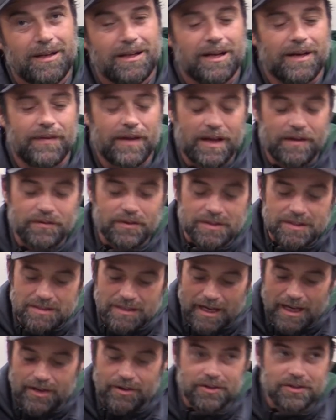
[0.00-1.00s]
And they have the
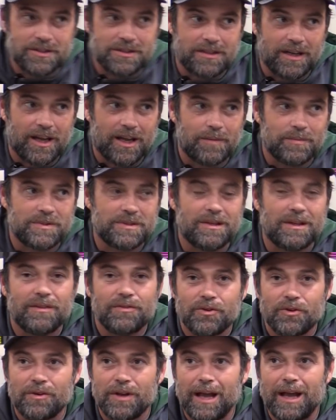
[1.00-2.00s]
standard stamps.
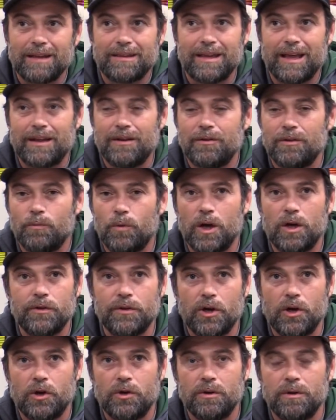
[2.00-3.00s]
They're not that well
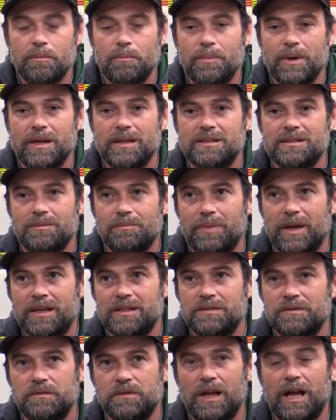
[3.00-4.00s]
known, but it's the
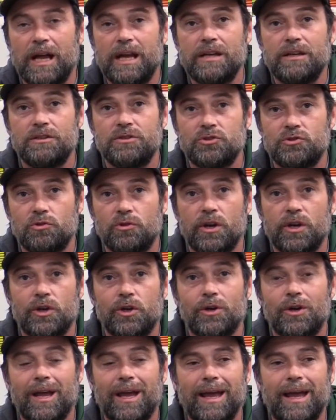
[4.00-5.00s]
best flying
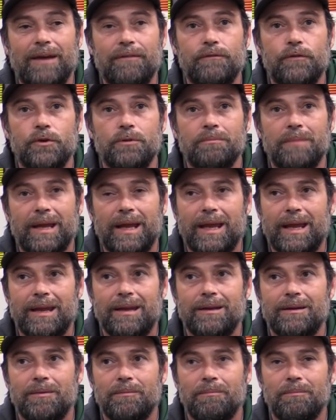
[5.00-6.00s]
destroyer ever
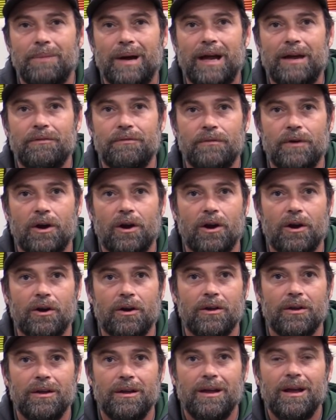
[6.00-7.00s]
made by far.
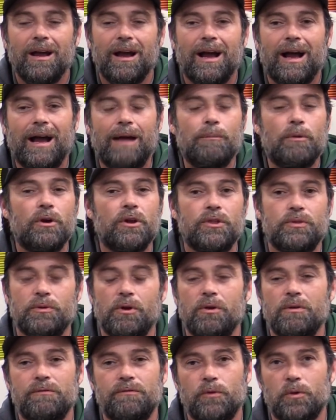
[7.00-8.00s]
I'm only
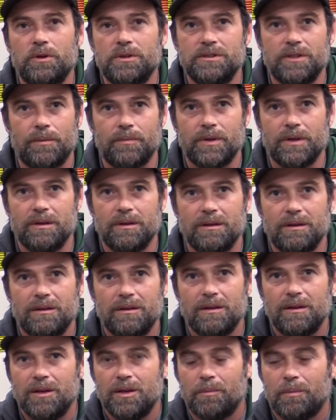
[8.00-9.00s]
throwing 4-something,
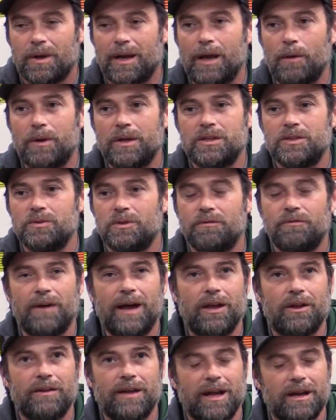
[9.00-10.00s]
but I went to a
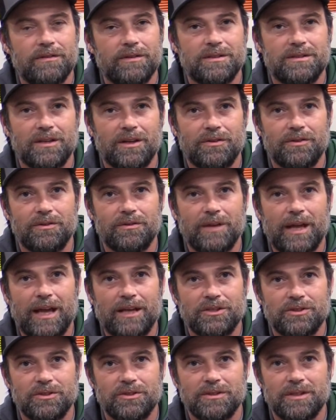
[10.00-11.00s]
Final 9 in the Southern
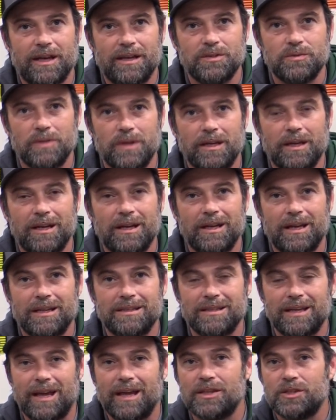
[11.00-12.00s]
Nationals last weekend
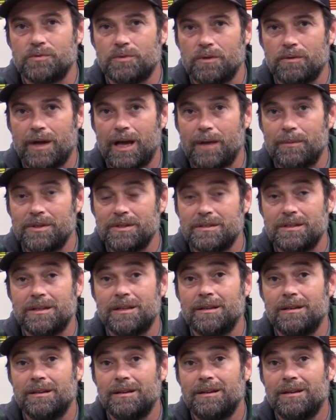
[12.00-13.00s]
against Ezra
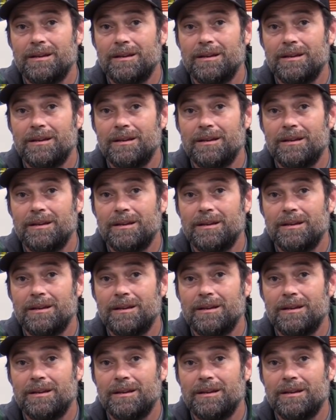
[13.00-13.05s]
Robinson